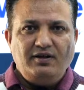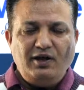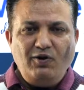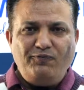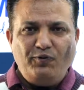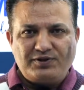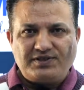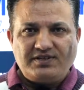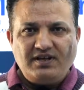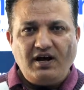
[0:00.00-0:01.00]
Hello
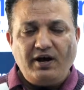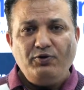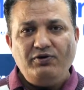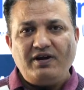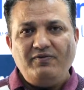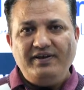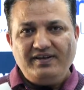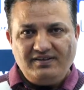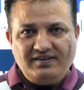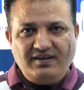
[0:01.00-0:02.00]
folks, are you
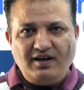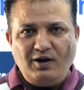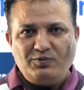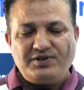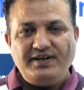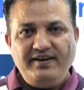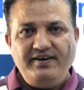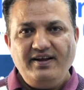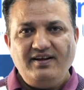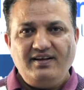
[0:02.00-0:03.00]
traveling outside
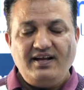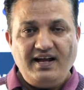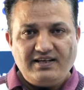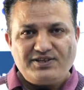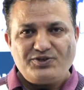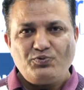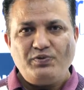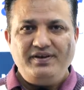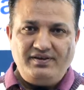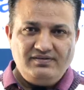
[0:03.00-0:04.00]
India as a
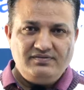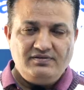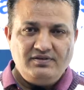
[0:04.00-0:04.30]
student